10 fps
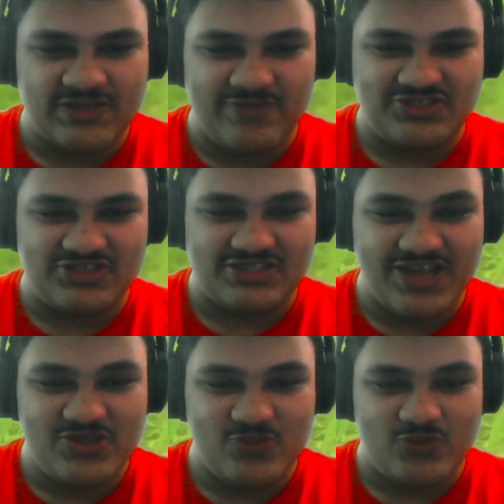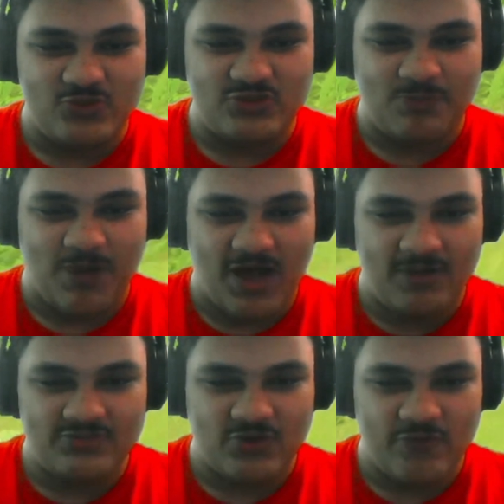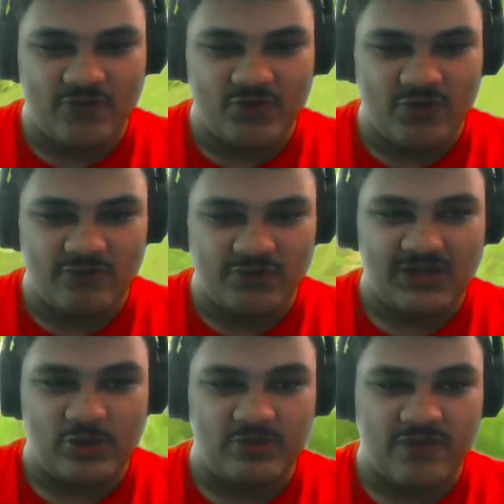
if it just let you use bombs over and over, that would be